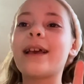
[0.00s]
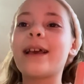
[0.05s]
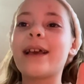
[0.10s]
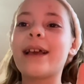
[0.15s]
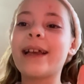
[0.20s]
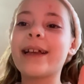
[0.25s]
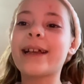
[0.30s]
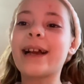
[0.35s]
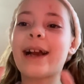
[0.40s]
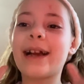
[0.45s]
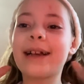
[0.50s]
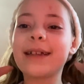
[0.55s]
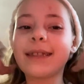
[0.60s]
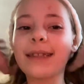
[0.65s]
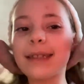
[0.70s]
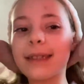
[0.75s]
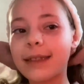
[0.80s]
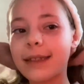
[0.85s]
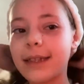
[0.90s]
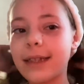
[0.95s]
Hey
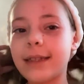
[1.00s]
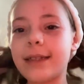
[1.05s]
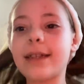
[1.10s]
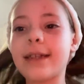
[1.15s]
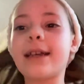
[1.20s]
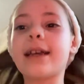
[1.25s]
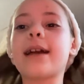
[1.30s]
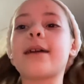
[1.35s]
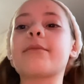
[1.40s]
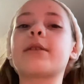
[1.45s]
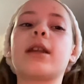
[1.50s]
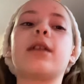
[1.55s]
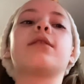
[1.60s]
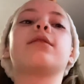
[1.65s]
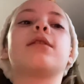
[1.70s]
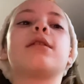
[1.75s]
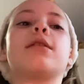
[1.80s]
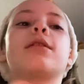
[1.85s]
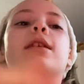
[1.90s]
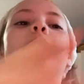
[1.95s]
guys, today I'm going
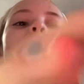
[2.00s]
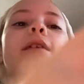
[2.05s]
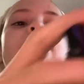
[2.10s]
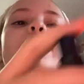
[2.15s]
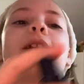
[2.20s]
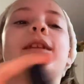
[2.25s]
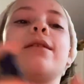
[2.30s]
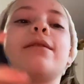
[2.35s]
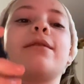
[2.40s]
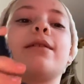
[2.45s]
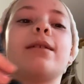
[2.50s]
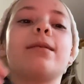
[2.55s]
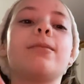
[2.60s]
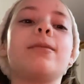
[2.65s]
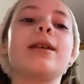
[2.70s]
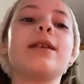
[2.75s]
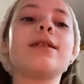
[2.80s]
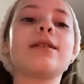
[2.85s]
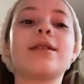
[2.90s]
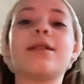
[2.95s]
to do a get ready with
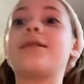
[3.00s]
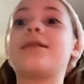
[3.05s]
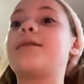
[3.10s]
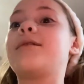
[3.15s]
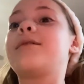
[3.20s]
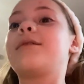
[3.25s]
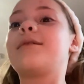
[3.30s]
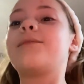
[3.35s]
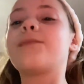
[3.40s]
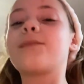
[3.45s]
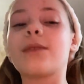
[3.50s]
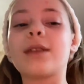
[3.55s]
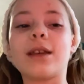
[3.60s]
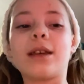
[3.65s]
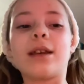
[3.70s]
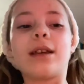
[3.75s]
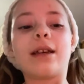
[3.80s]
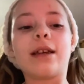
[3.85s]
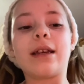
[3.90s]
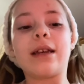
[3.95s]
me. So
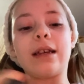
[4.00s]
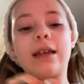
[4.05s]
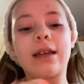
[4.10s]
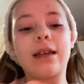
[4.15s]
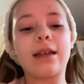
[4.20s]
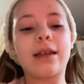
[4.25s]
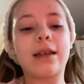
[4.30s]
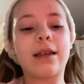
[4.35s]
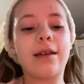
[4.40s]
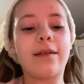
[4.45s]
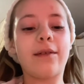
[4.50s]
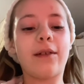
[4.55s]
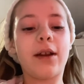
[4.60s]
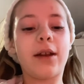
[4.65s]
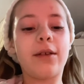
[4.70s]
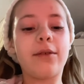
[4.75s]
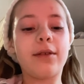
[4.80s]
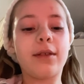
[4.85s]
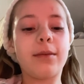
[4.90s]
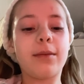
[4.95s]
get
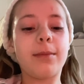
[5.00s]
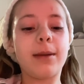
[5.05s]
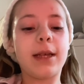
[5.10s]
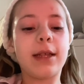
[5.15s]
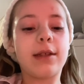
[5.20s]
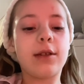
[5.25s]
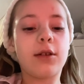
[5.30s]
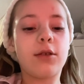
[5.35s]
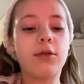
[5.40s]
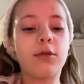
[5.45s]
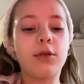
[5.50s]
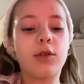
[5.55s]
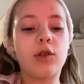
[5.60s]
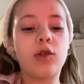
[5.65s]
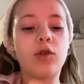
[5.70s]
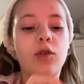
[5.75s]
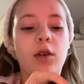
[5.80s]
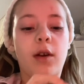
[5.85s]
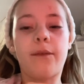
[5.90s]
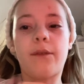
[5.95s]
ready with me to go
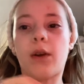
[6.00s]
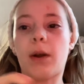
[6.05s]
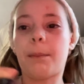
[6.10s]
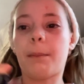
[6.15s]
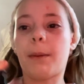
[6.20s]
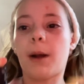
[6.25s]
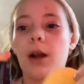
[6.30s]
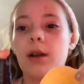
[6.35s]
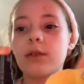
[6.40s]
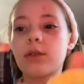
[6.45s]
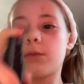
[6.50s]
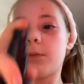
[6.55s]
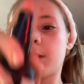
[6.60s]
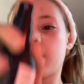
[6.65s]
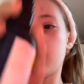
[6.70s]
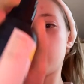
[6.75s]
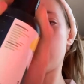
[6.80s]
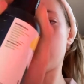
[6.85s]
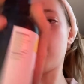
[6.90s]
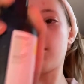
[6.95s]
to a far part. So we're
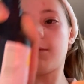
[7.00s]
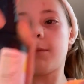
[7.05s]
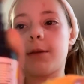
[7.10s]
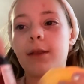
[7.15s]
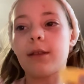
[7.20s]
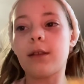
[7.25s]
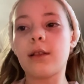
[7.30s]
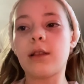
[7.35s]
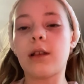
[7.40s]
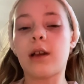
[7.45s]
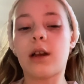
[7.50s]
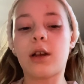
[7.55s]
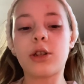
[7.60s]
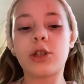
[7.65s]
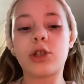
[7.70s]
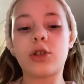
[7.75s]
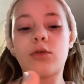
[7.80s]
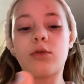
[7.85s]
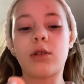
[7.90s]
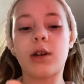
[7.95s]
going to go in with the
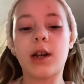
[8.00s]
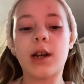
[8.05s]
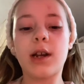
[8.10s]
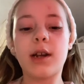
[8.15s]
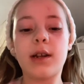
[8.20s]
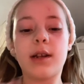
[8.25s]
lash toner.